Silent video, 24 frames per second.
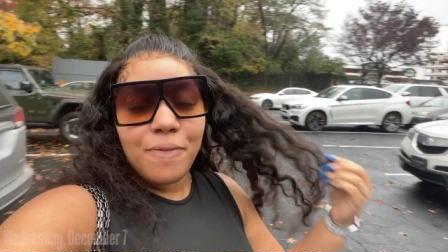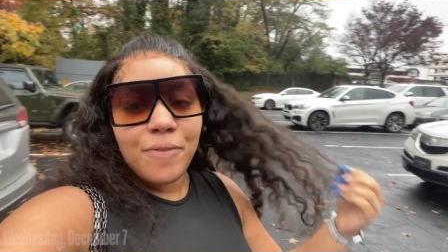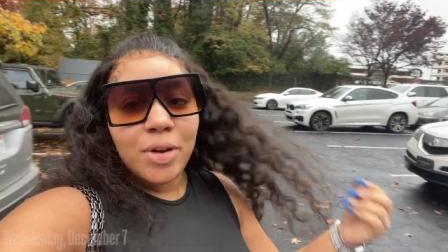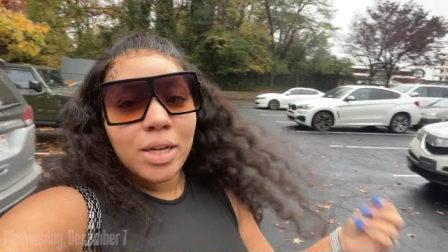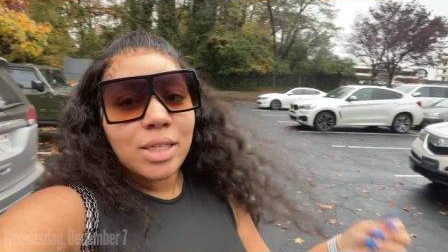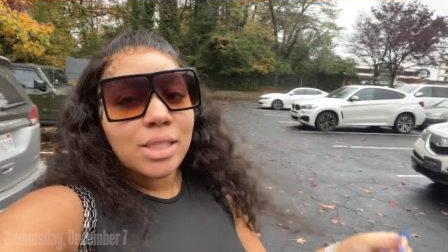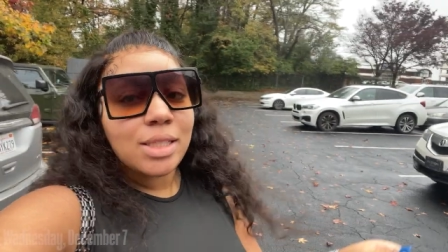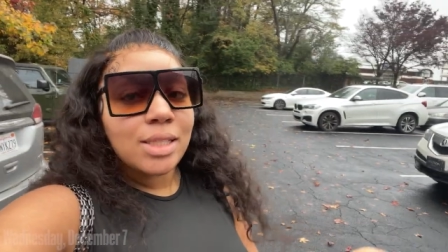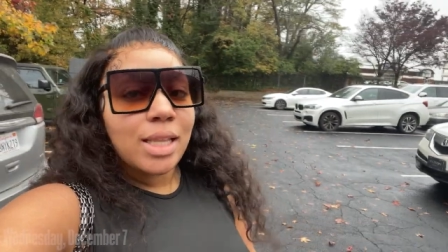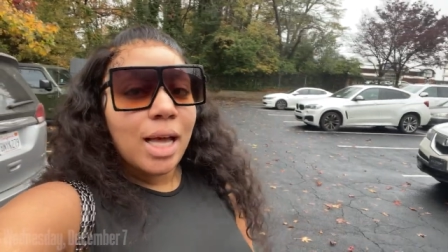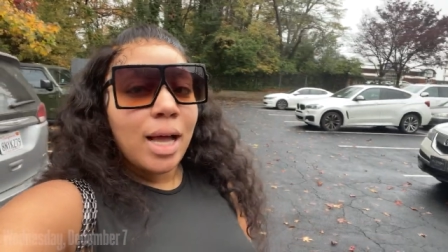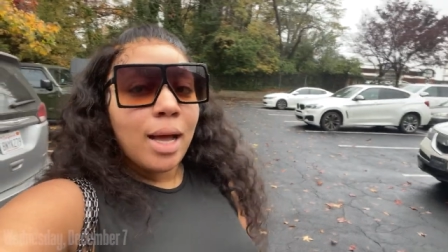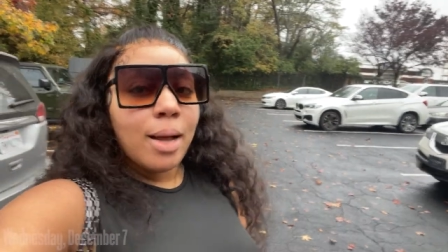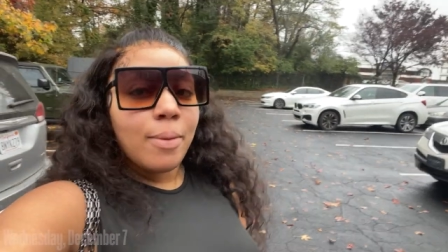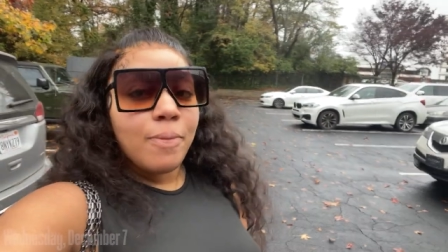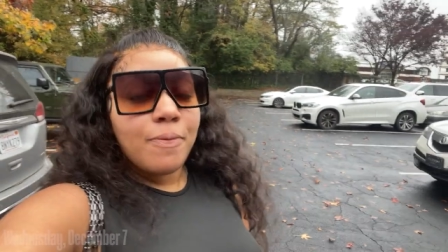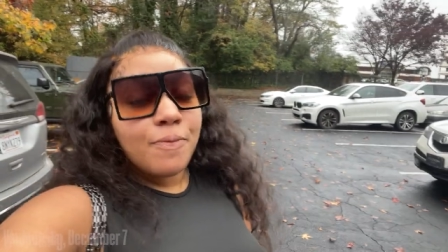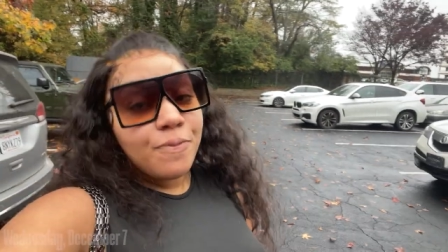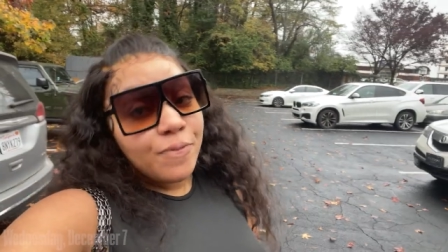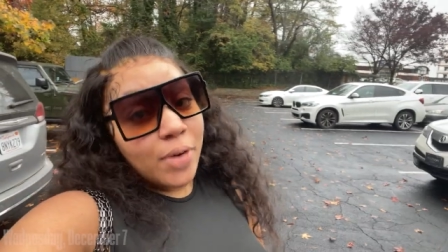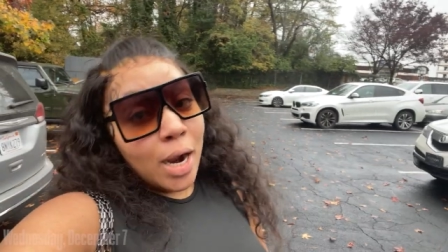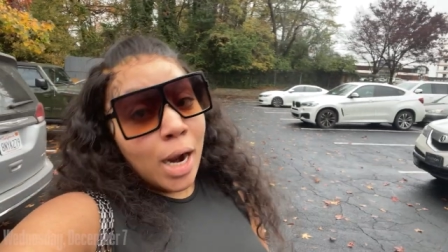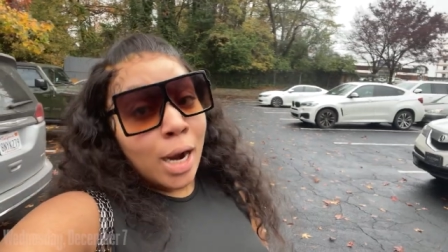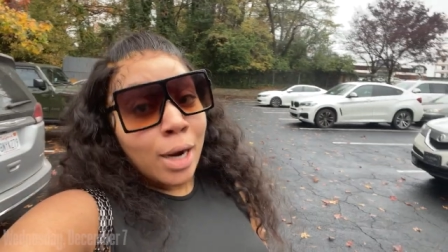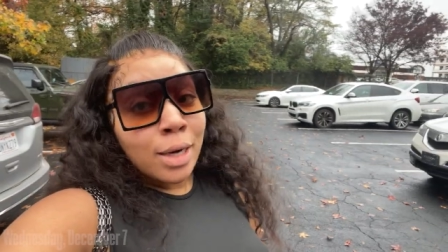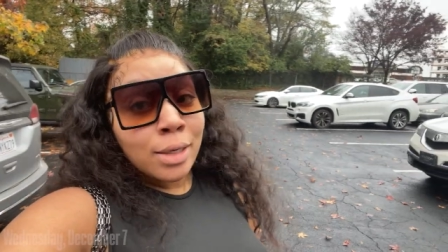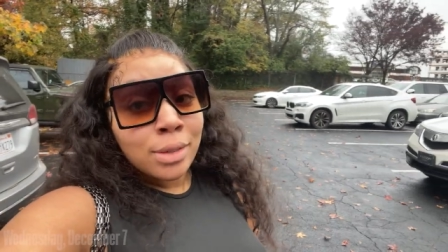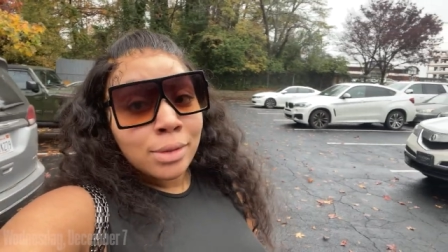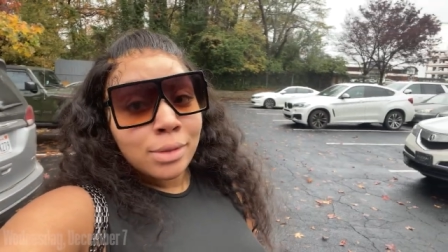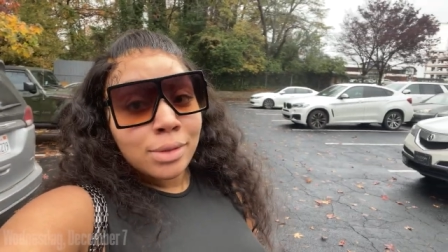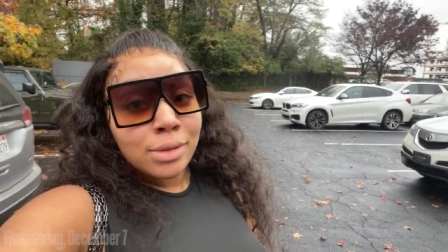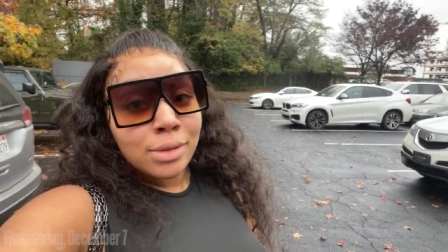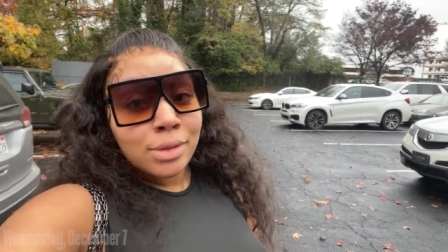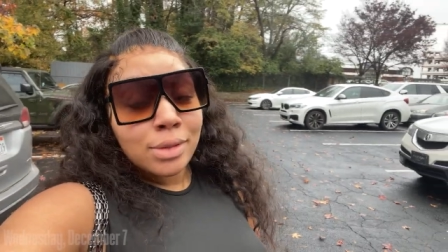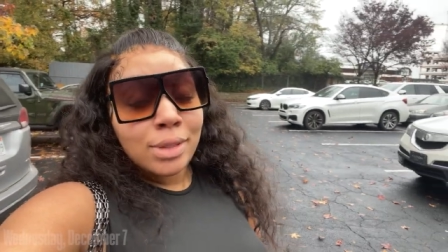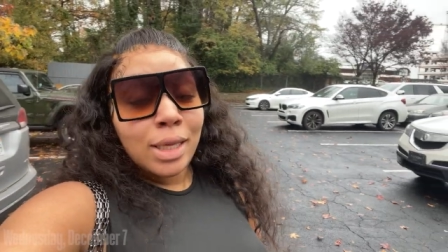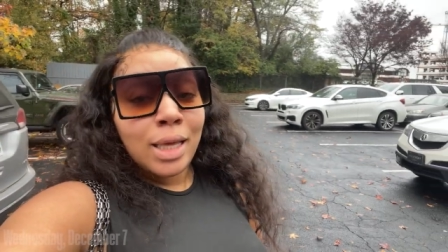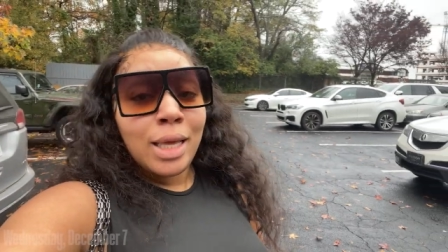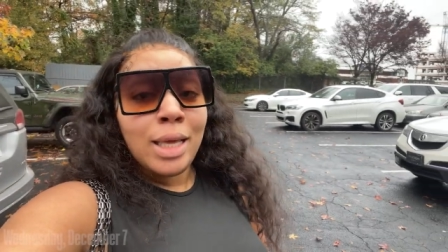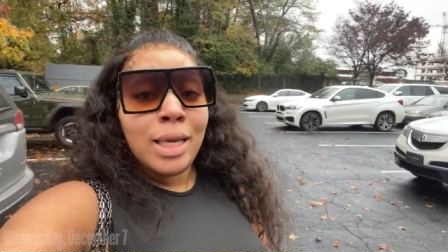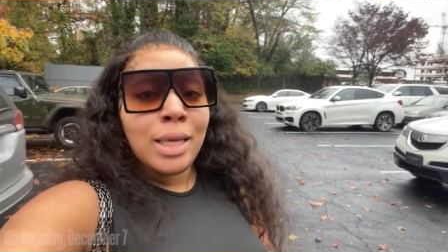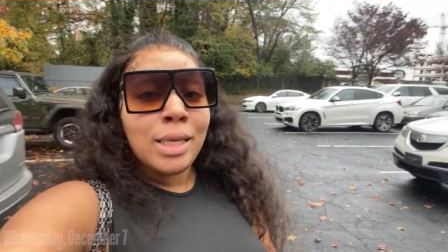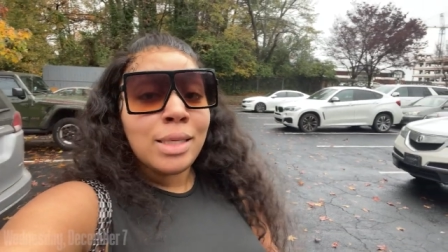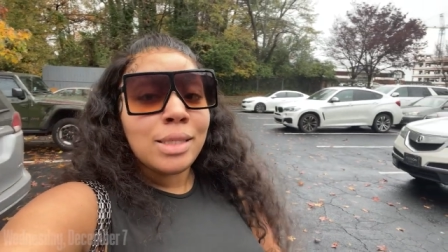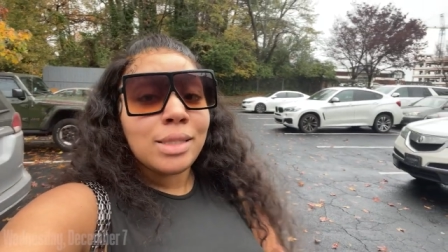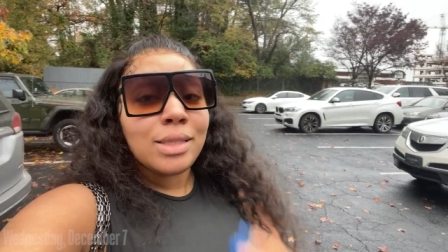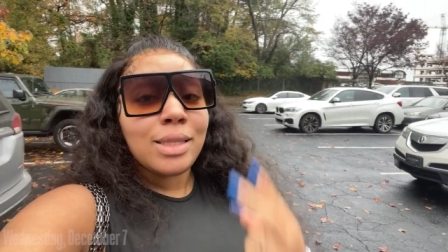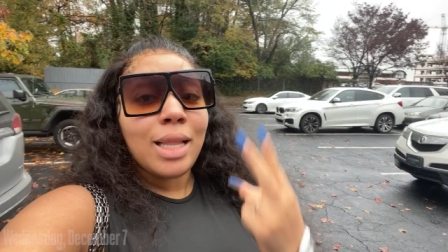First stop first
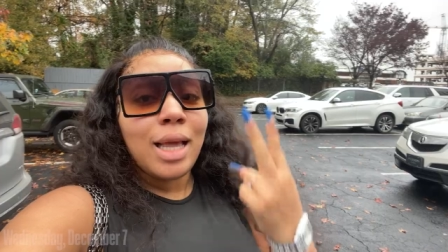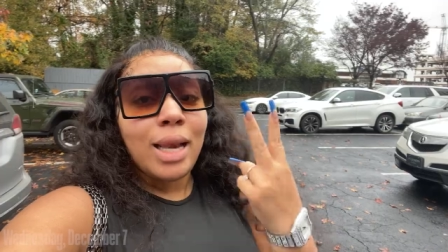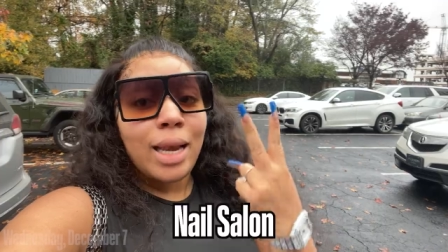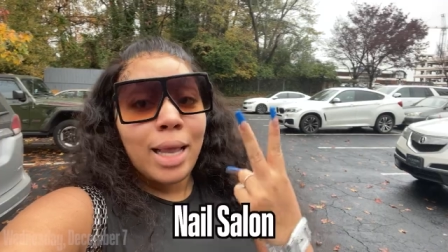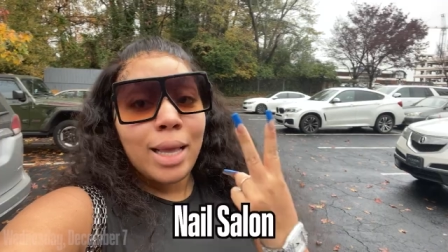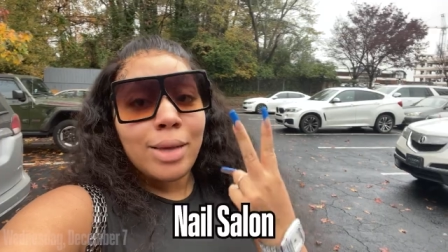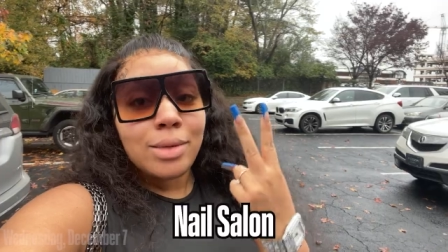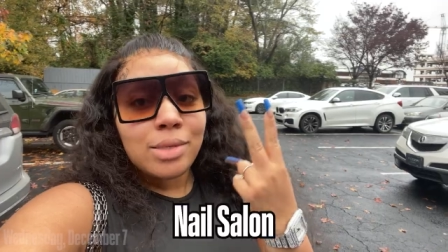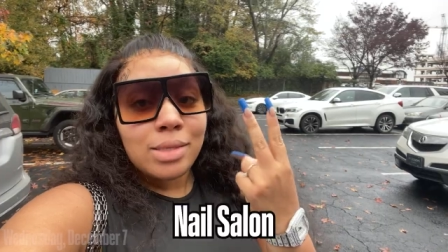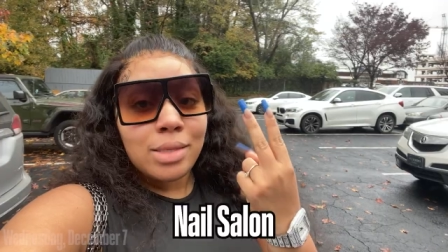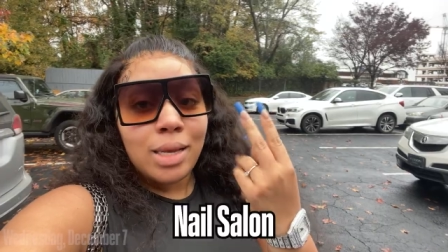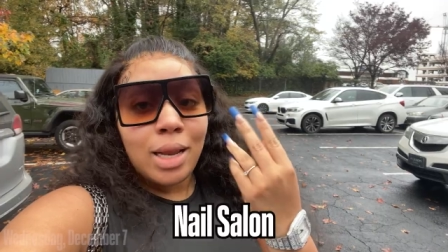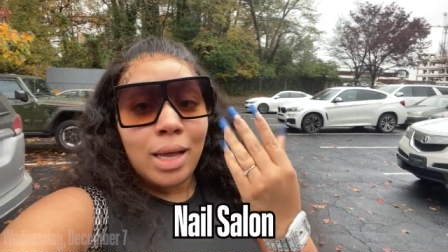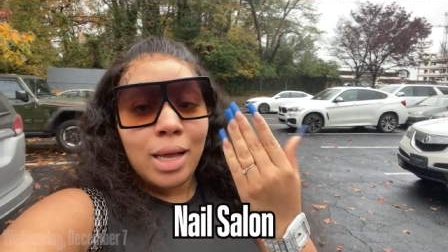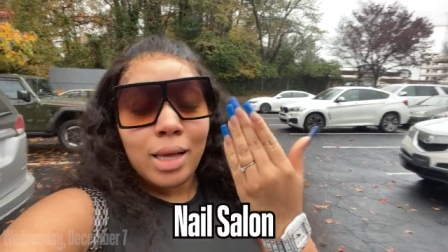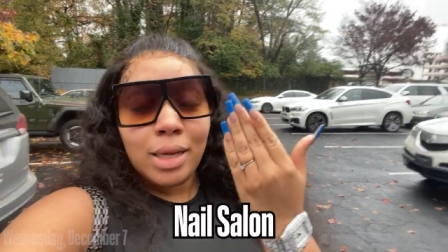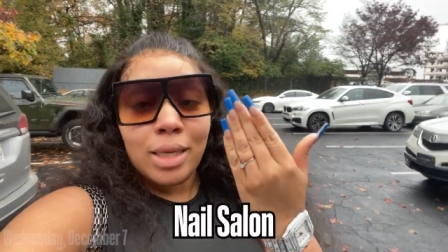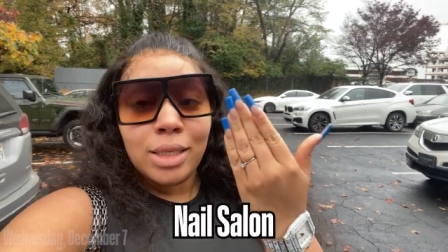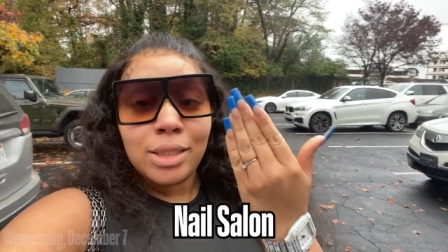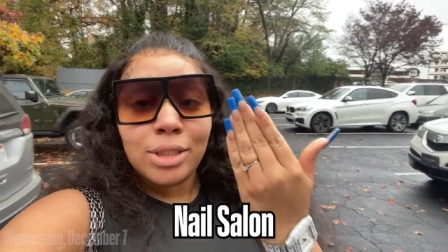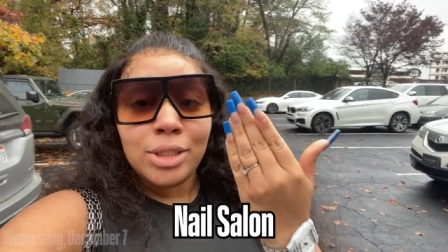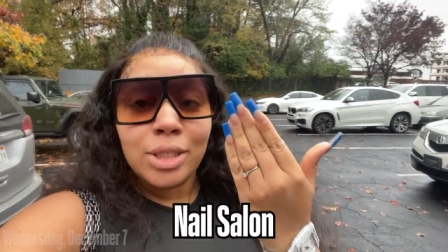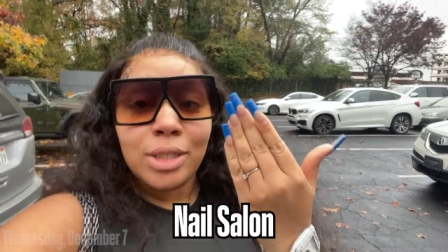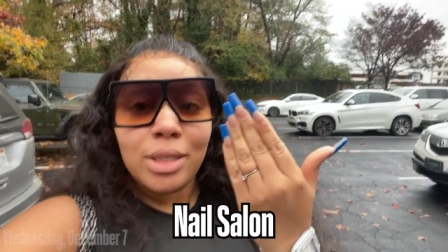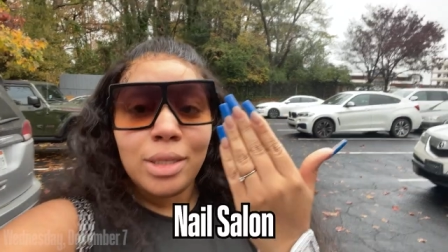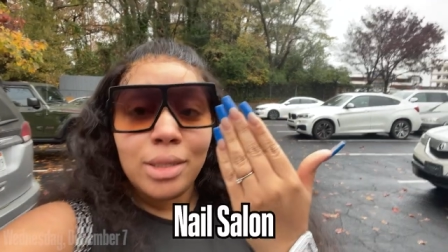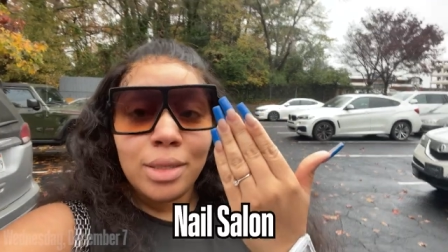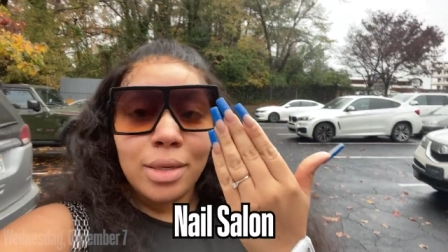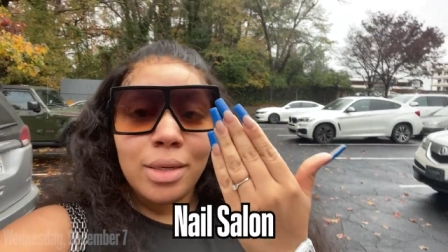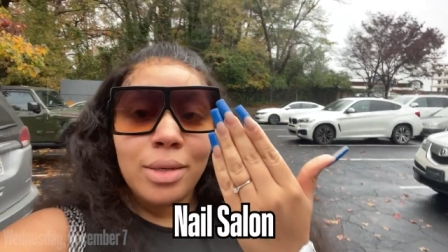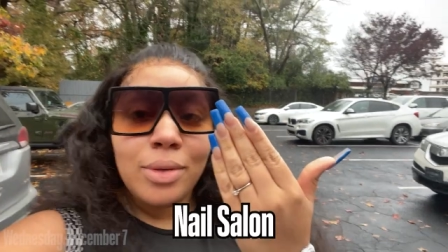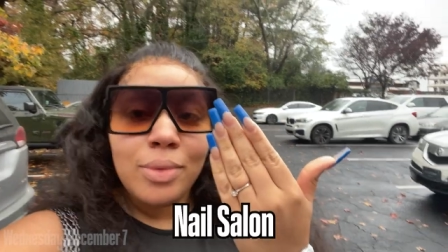is the nail salon because your girl